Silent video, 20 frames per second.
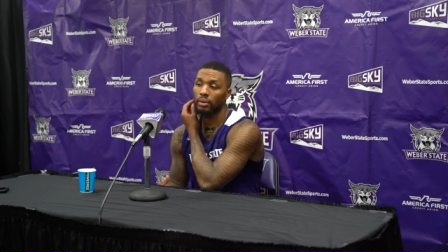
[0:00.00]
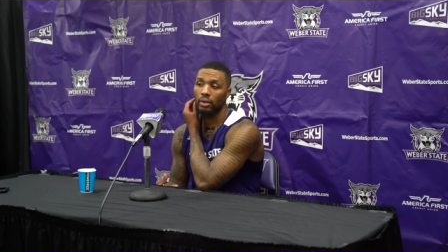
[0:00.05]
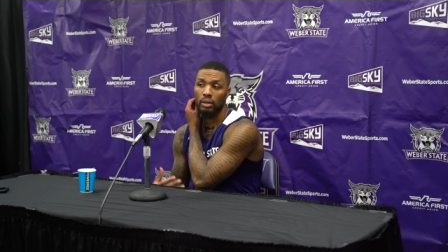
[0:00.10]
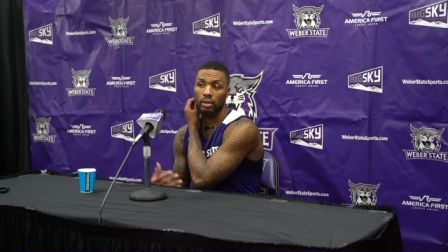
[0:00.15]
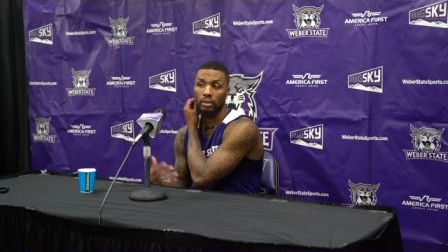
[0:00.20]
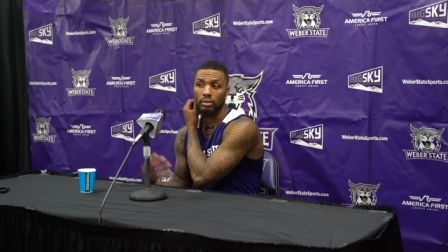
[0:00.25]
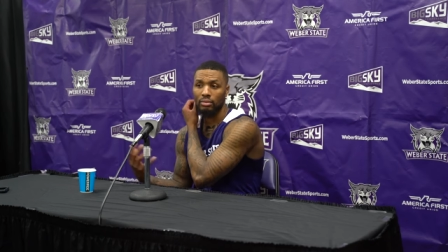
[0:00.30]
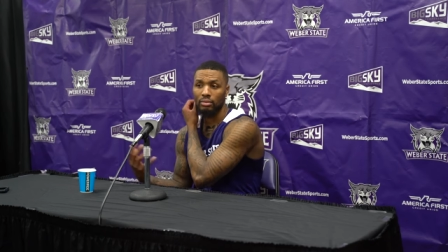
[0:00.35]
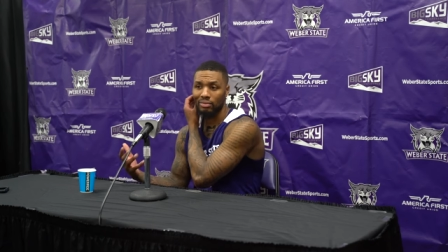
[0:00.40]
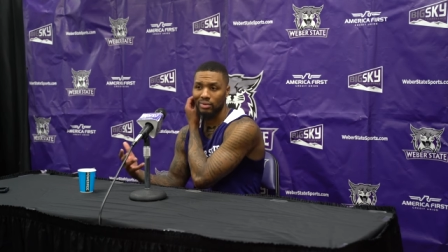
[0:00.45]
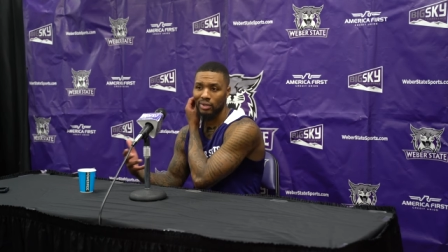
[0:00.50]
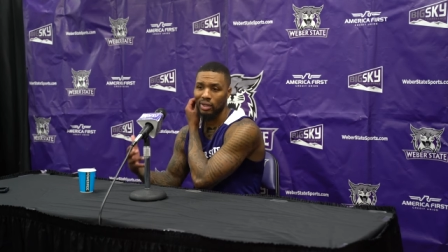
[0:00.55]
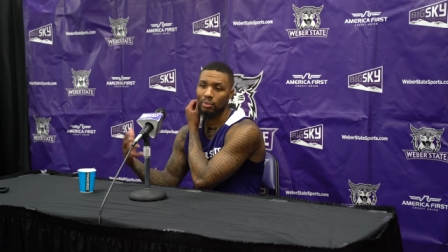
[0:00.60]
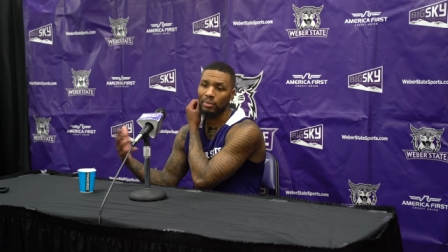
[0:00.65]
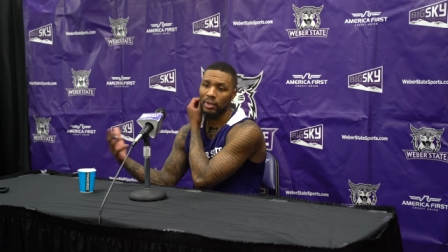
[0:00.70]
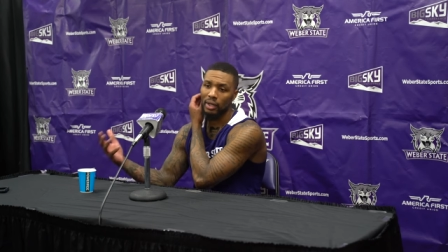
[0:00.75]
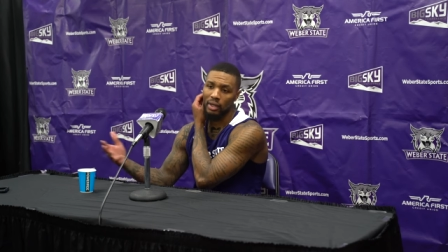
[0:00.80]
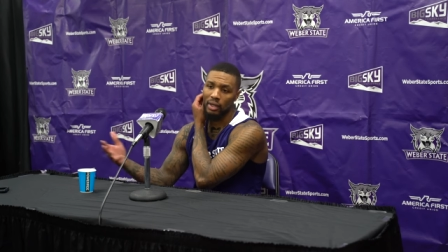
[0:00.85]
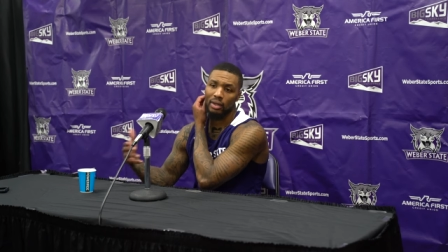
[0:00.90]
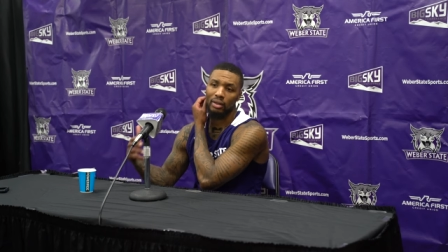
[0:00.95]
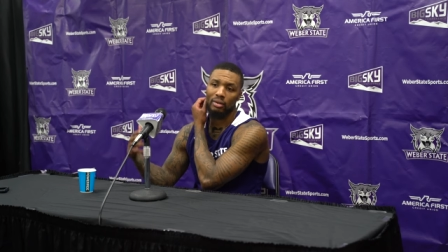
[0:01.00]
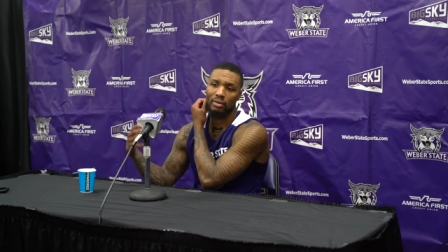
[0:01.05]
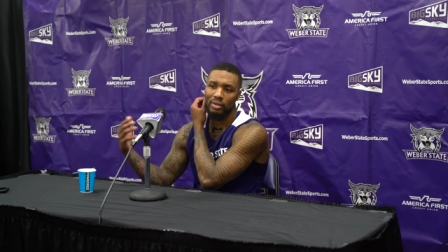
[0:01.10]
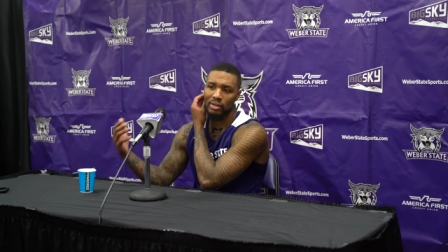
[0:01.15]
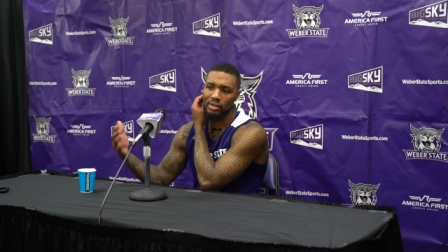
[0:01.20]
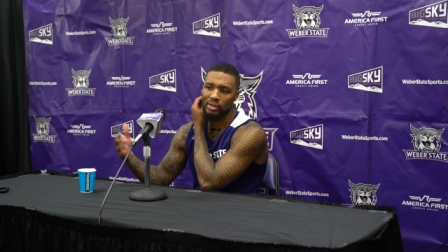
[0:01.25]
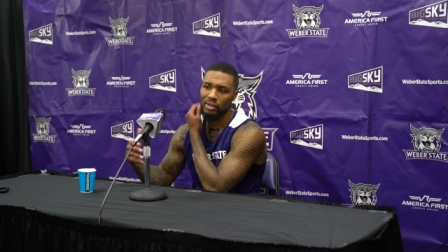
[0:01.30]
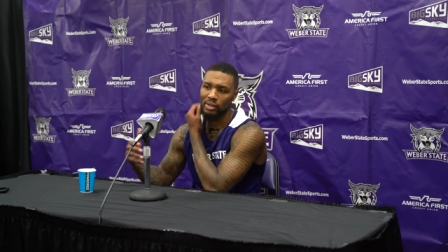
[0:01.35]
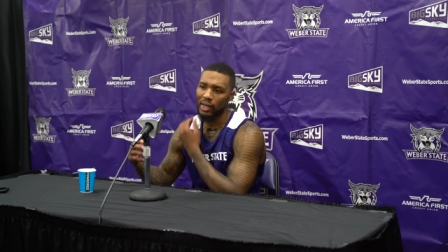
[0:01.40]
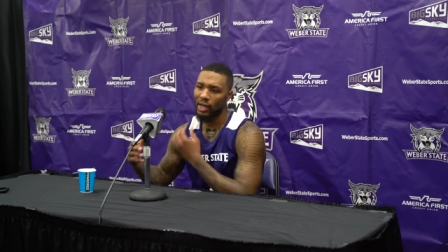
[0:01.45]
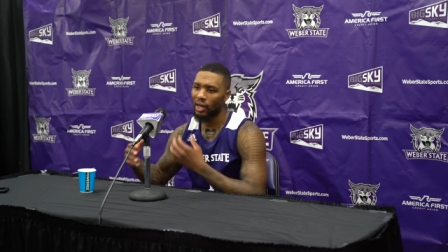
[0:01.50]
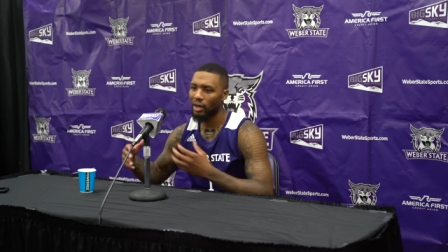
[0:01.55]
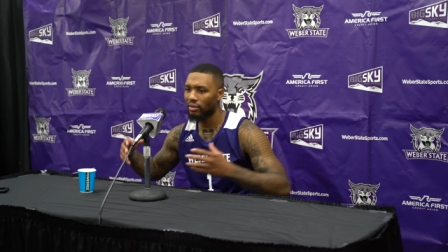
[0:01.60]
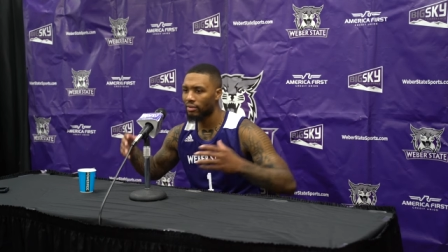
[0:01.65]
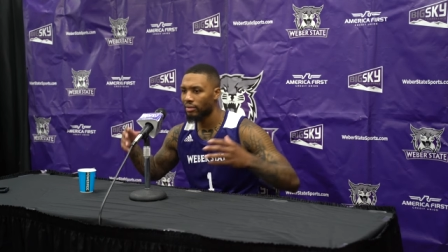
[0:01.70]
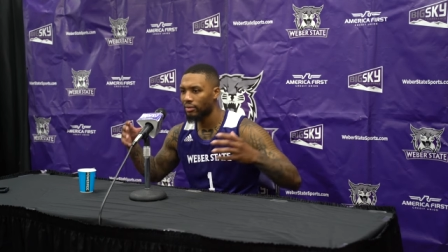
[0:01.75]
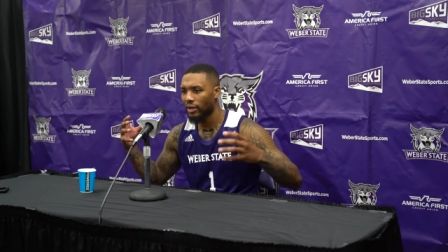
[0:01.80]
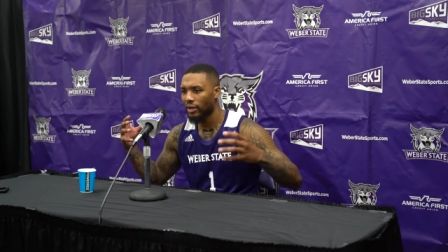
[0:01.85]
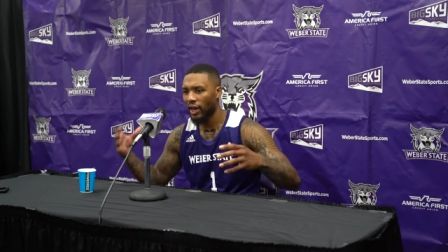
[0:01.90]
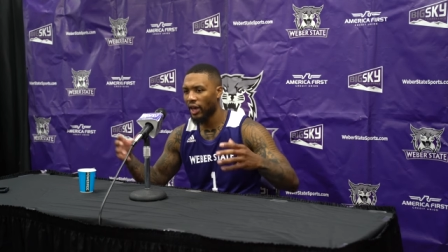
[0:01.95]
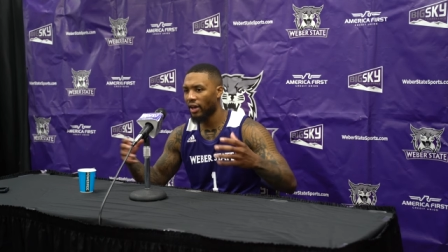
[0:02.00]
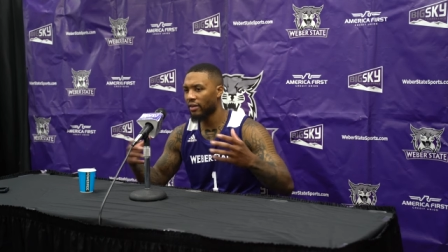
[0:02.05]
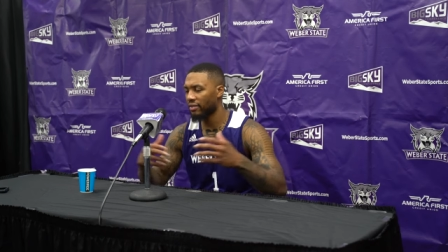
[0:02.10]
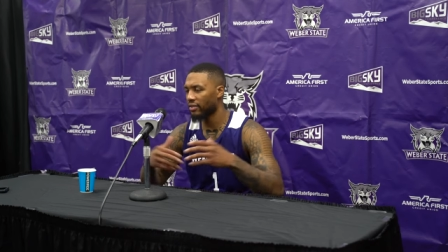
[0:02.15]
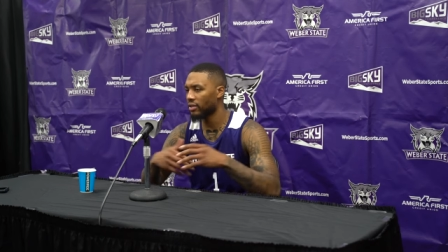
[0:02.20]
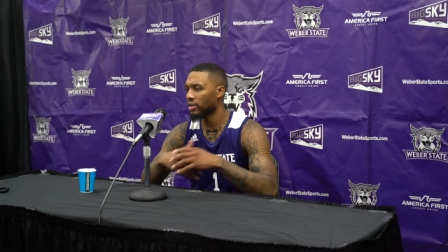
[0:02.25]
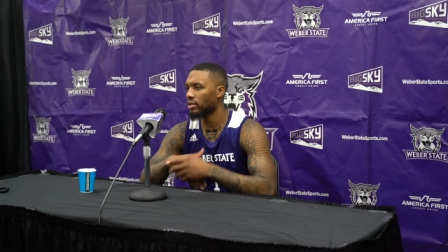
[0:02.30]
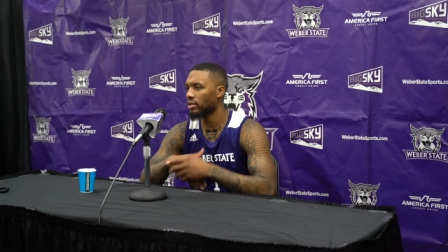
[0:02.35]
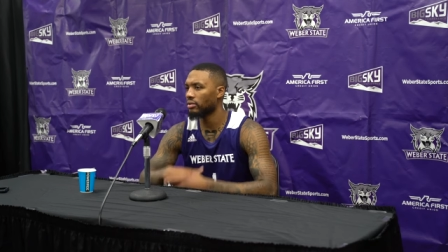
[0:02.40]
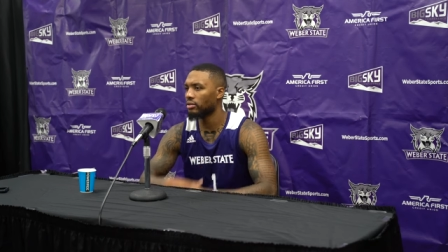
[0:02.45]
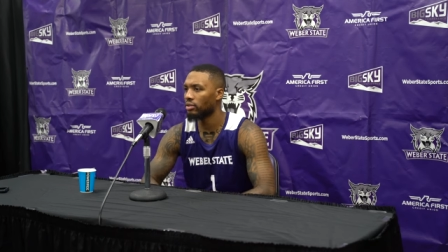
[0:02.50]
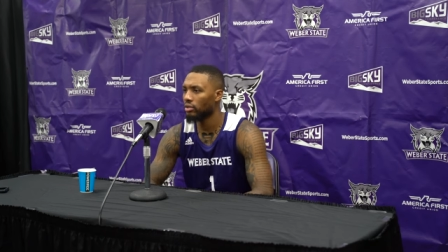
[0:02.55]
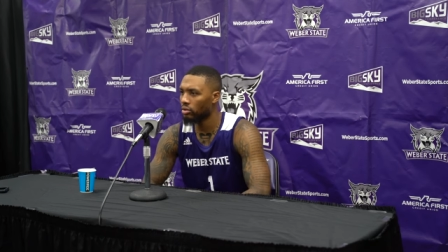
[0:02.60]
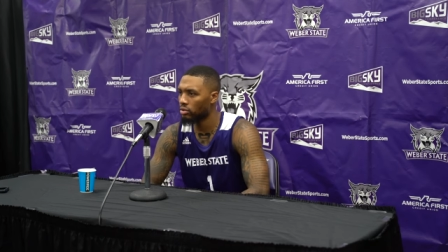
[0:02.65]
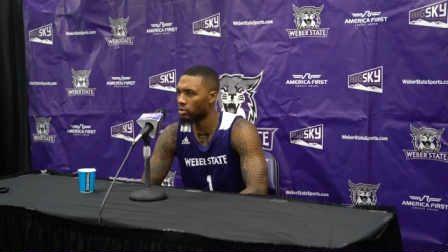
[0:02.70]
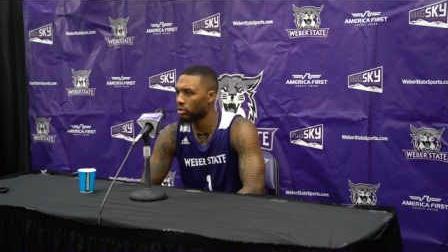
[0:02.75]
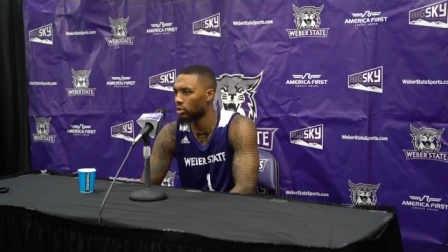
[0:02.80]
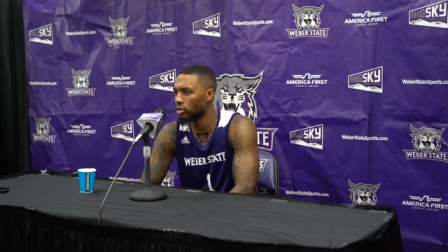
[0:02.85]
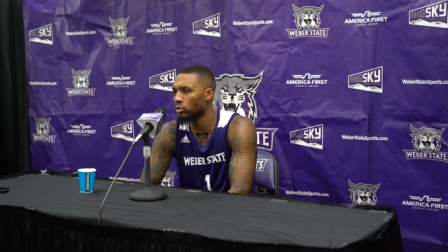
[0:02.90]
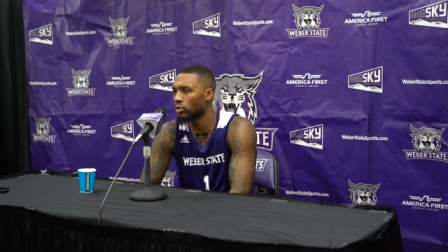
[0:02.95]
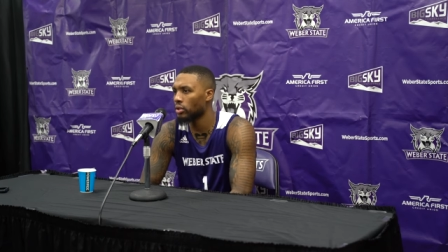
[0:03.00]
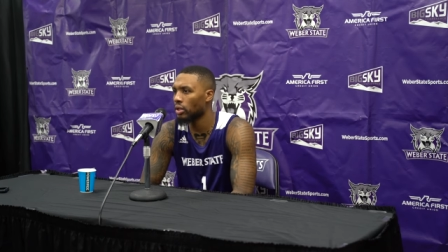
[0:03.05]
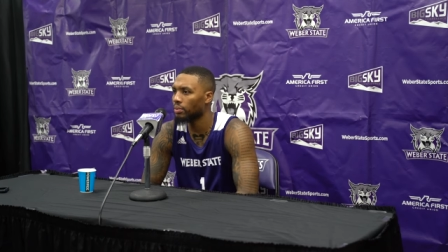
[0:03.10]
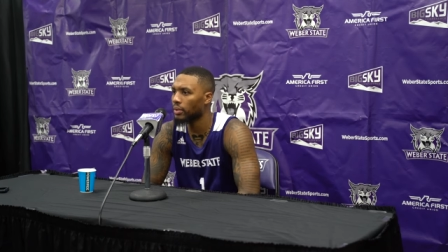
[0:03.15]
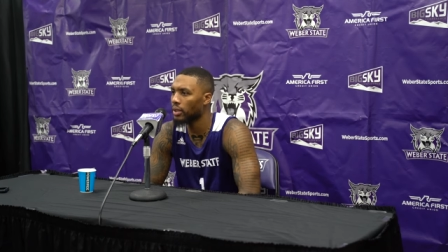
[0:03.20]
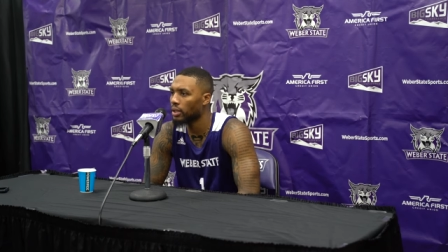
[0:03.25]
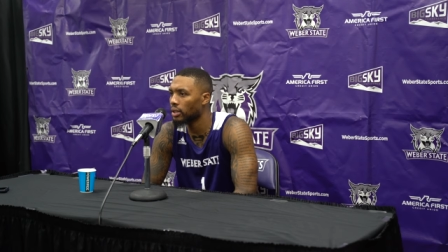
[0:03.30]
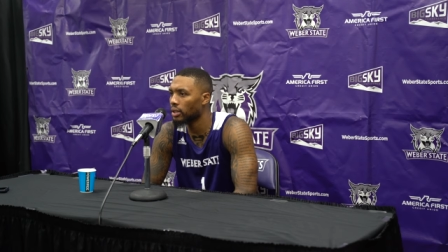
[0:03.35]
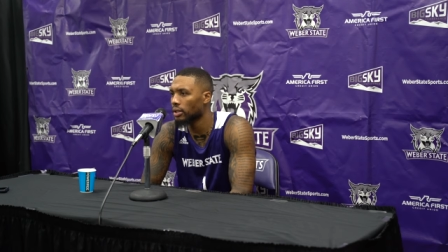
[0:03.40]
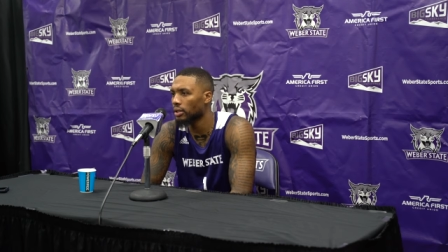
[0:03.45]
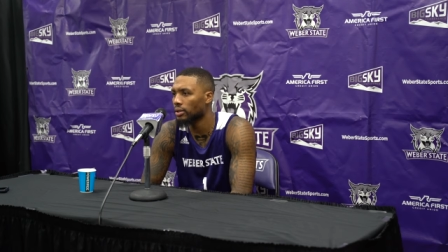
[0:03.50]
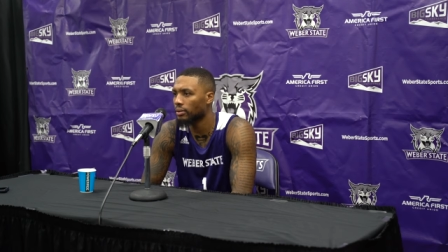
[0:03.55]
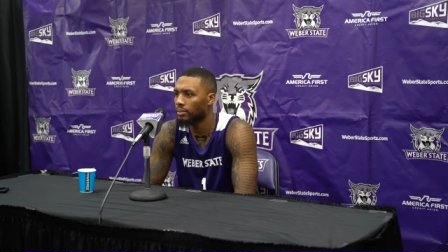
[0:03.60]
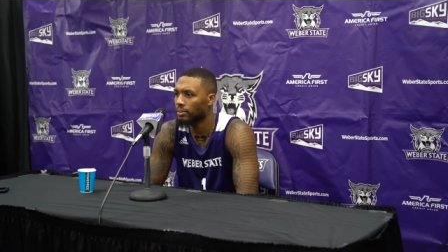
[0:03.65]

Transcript: to come together and just have have fun. You know, just do something good.